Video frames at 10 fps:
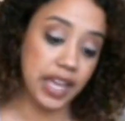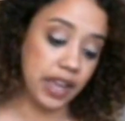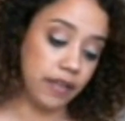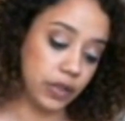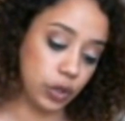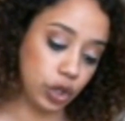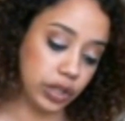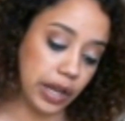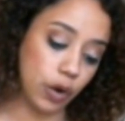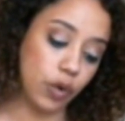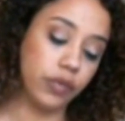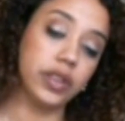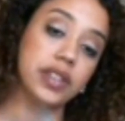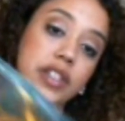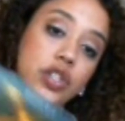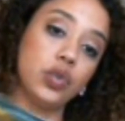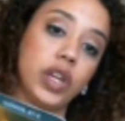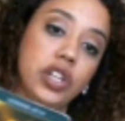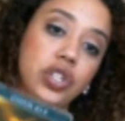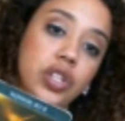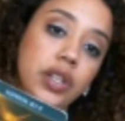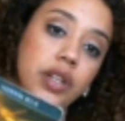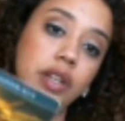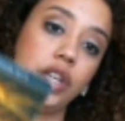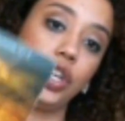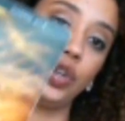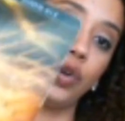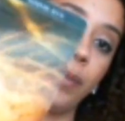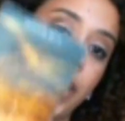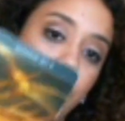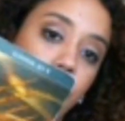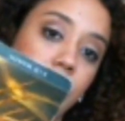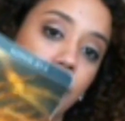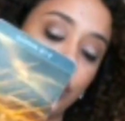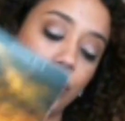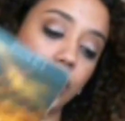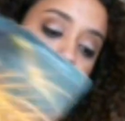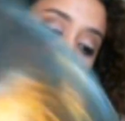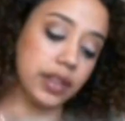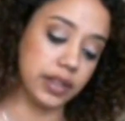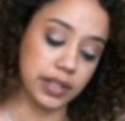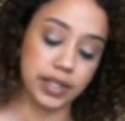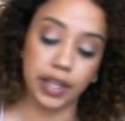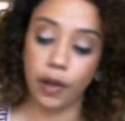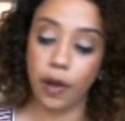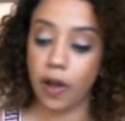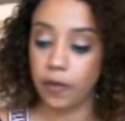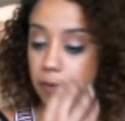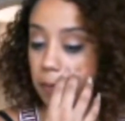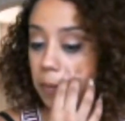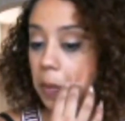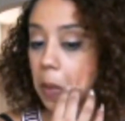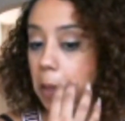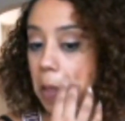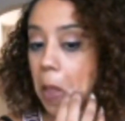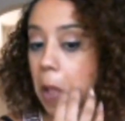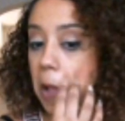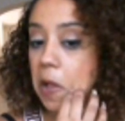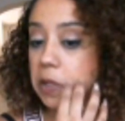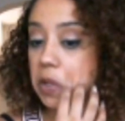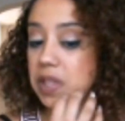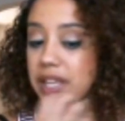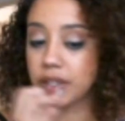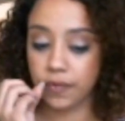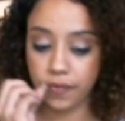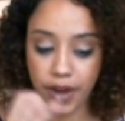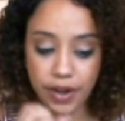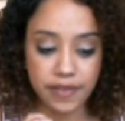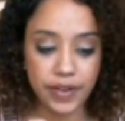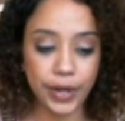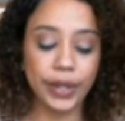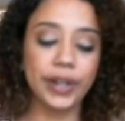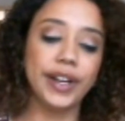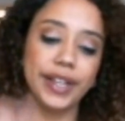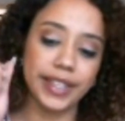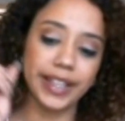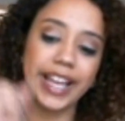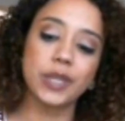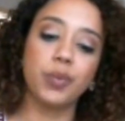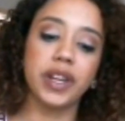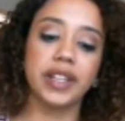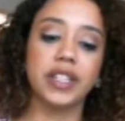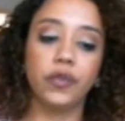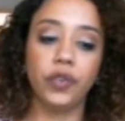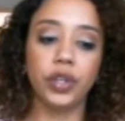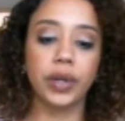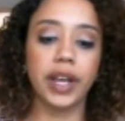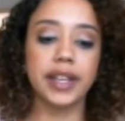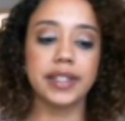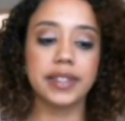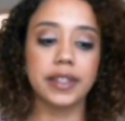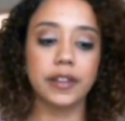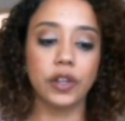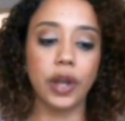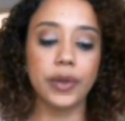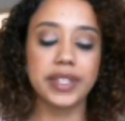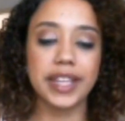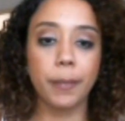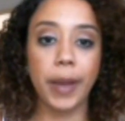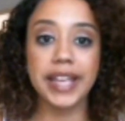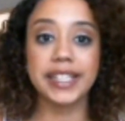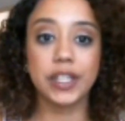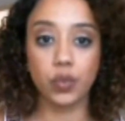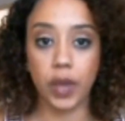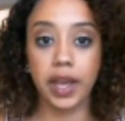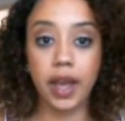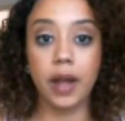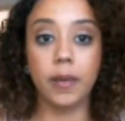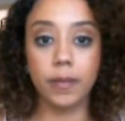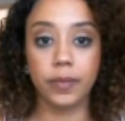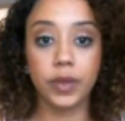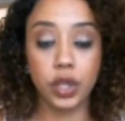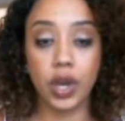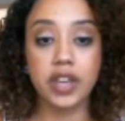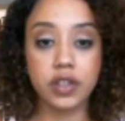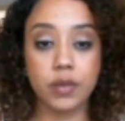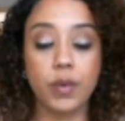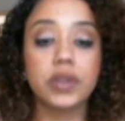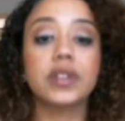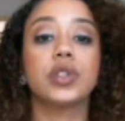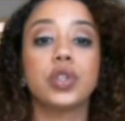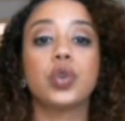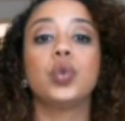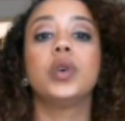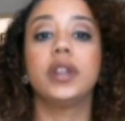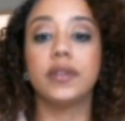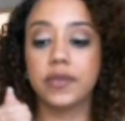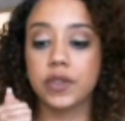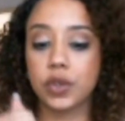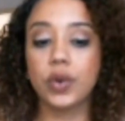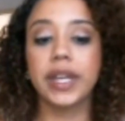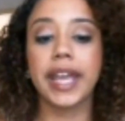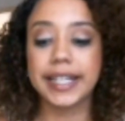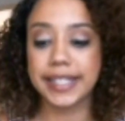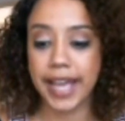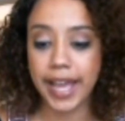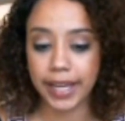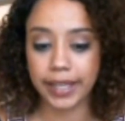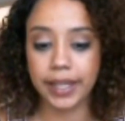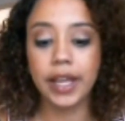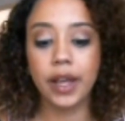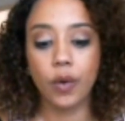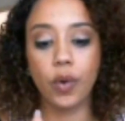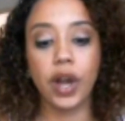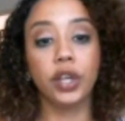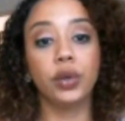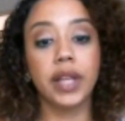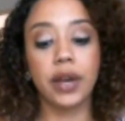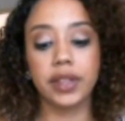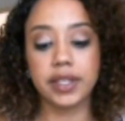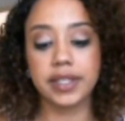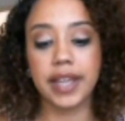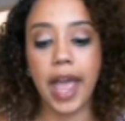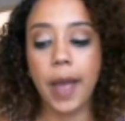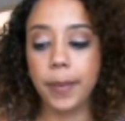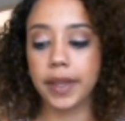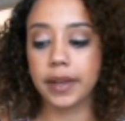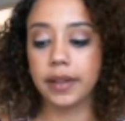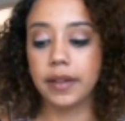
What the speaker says: Even though you're not over the situation, you know better and you know to cut this thing off. So that's very, very good. The last spread I did for you guys, you know, I was saying, Pisces, wake up. You guys are the most intuitive zodiac sign. Why are you allowing this to happen?